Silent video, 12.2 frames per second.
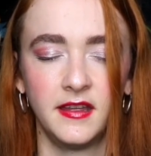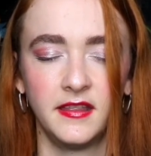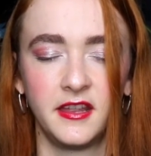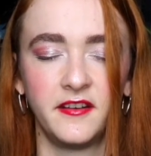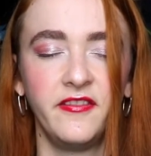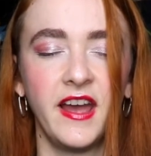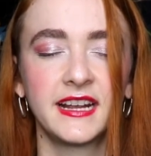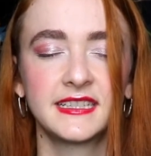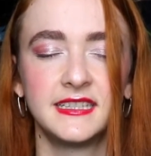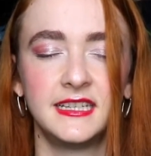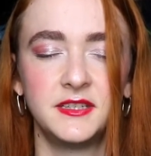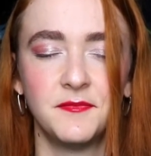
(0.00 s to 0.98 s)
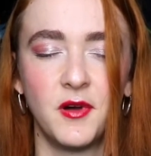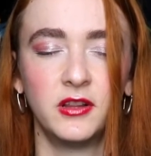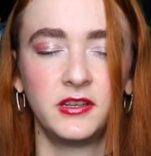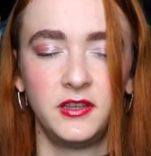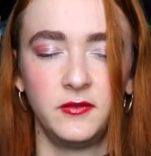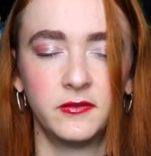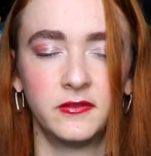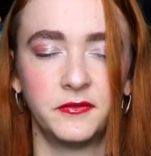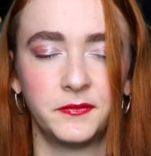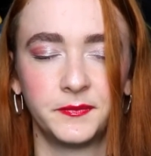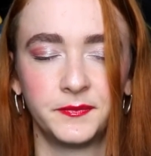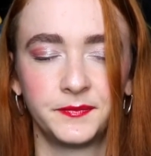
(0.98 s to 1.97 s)
that affects each molecule.
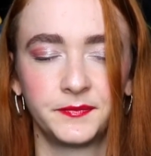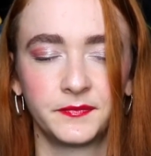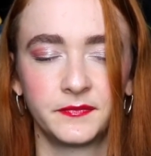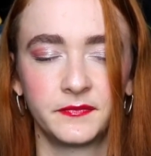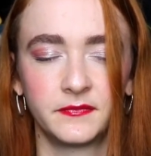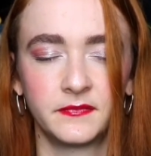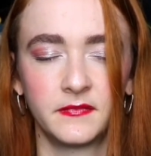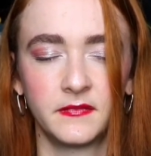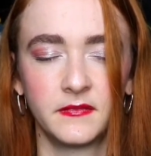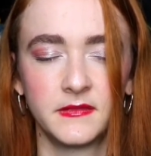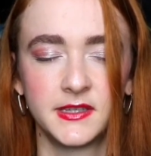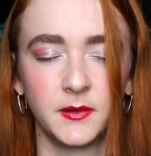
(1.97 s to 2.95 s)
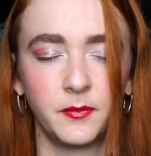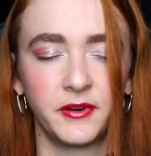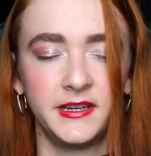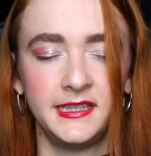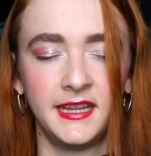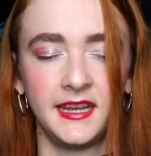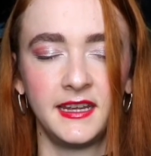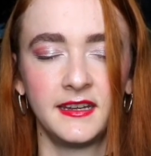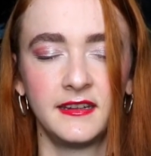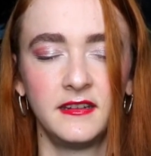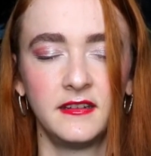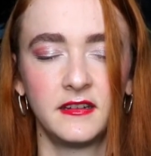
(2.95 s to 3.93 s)
So
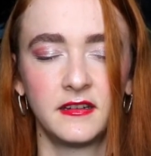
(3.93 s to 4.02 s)
breathing